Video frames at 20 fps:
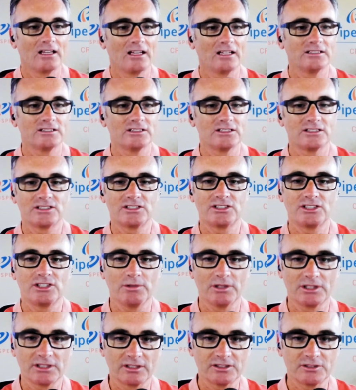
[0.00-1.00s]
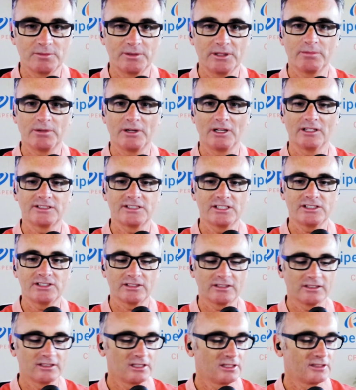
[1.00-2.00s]
And she went on to be a
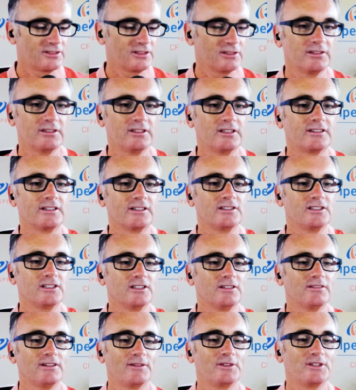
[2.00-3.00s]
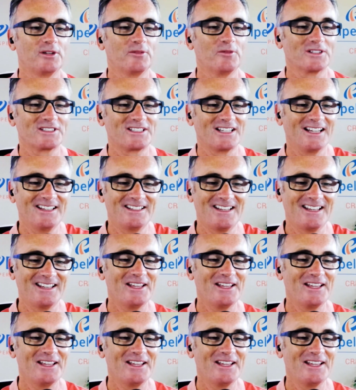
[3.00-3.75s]
politician. So there you go. Everything worked out.